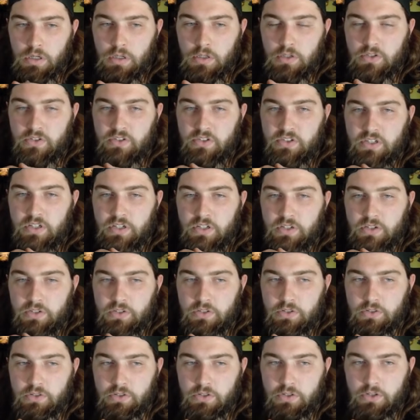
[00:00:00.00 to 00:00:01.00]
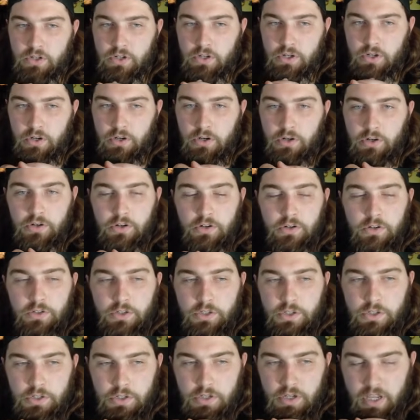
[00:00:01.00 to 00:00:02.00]
Sinister
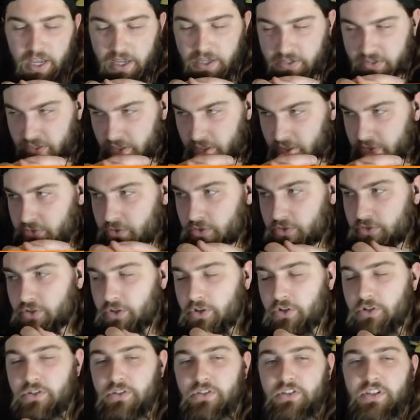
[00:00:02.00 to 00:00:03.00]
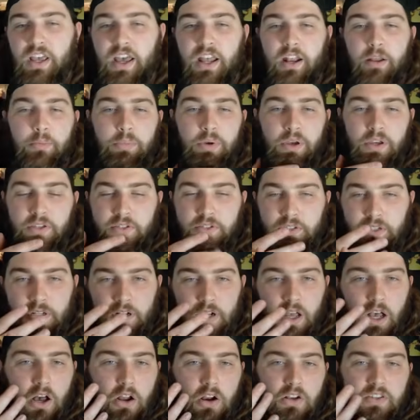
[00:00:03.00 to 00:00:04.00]
Surge. Yeah, Sinister Surge is kind of
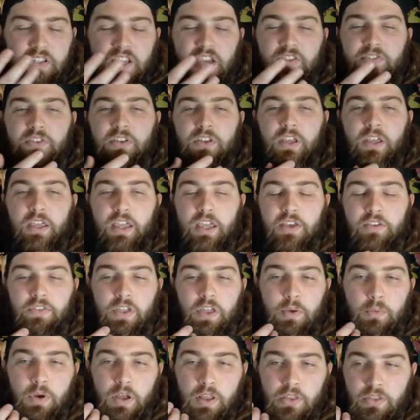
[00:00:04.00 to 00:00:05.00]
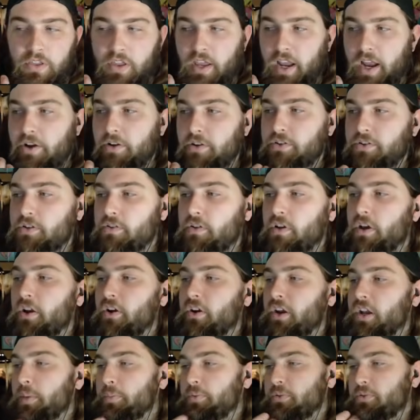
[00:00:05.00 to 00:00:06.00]
busted. Honestly, I feel like if they went the Area Zero
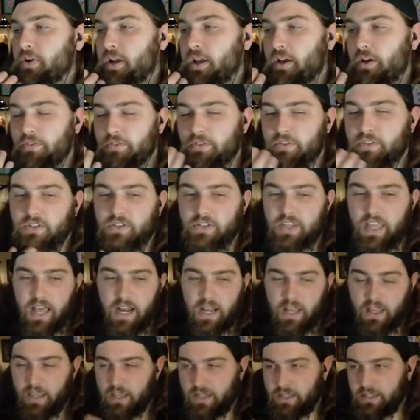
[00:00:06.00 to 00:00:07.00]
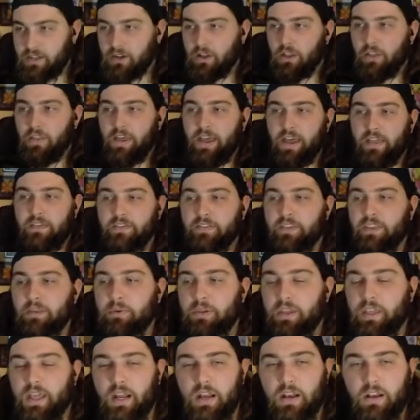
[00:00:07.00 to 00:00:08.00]
Underdepths route and just kind of like did all that, I think that'd
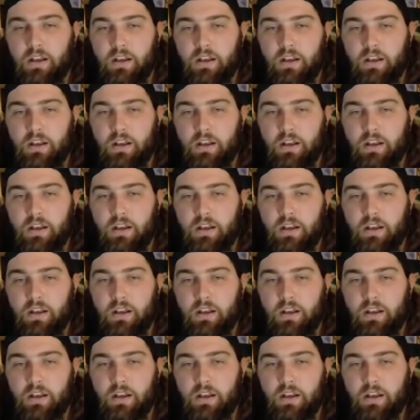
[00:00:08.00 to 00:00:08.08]
be kind of